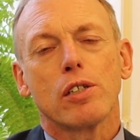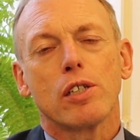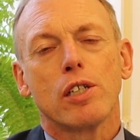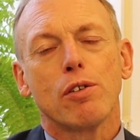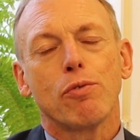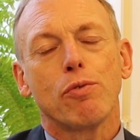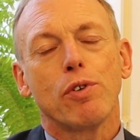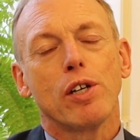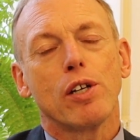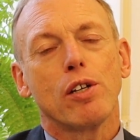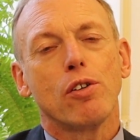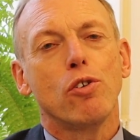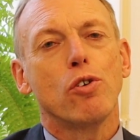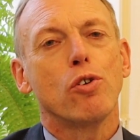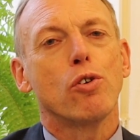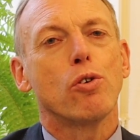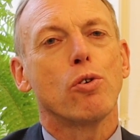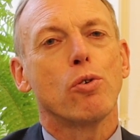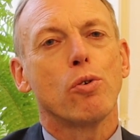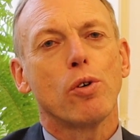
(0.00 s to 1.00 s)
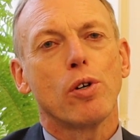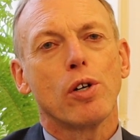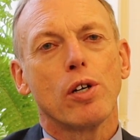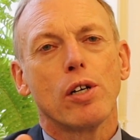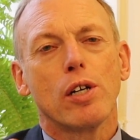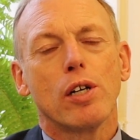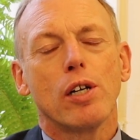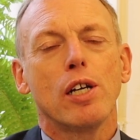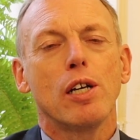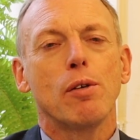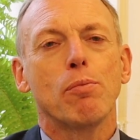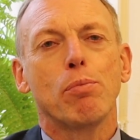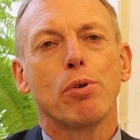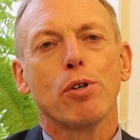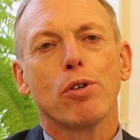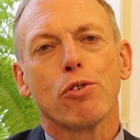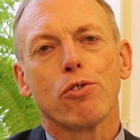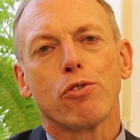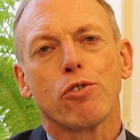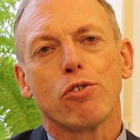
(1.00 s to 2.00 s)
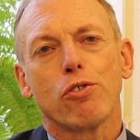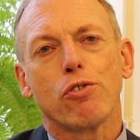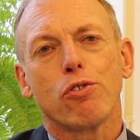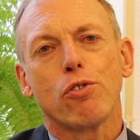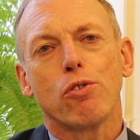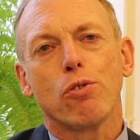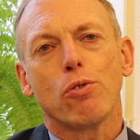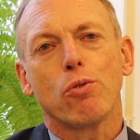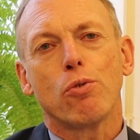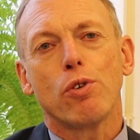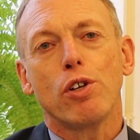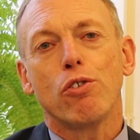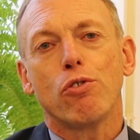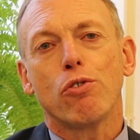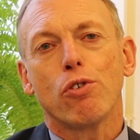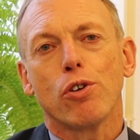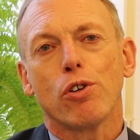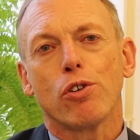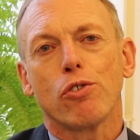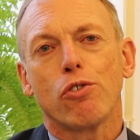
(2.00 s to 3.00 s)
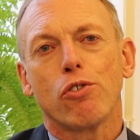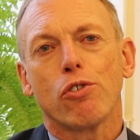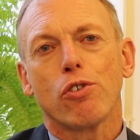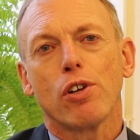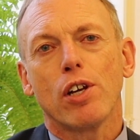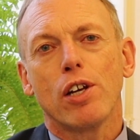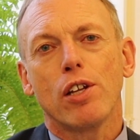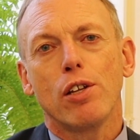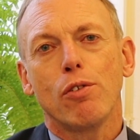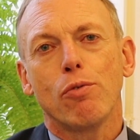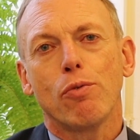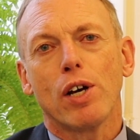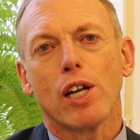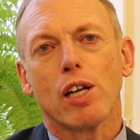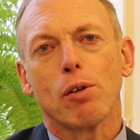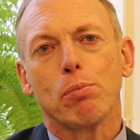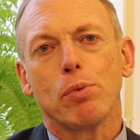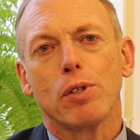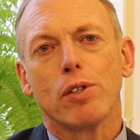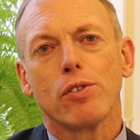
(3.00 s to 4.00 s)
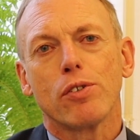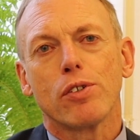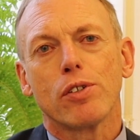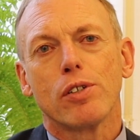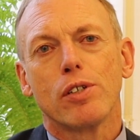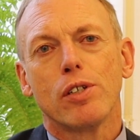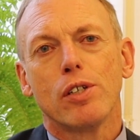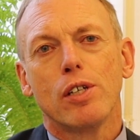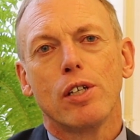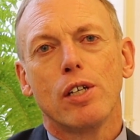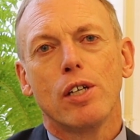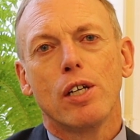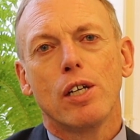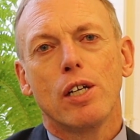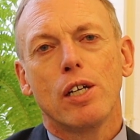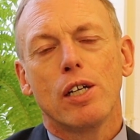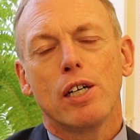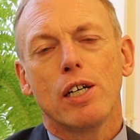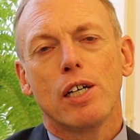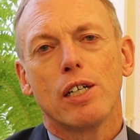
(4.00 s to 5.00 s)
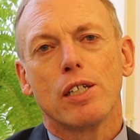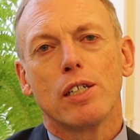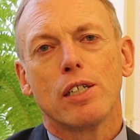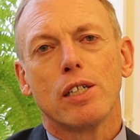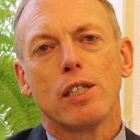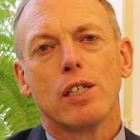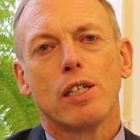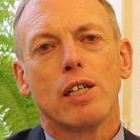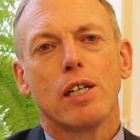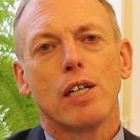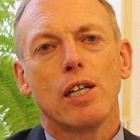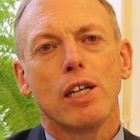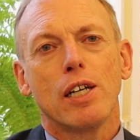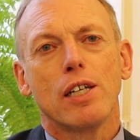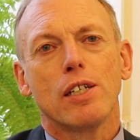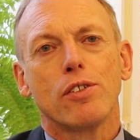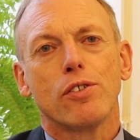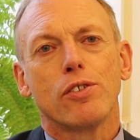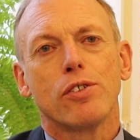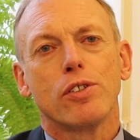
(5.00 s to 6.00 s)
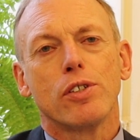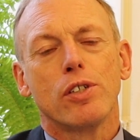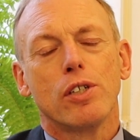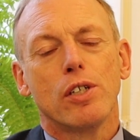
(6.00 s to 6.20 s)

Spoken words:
giving new impulses to research and development. And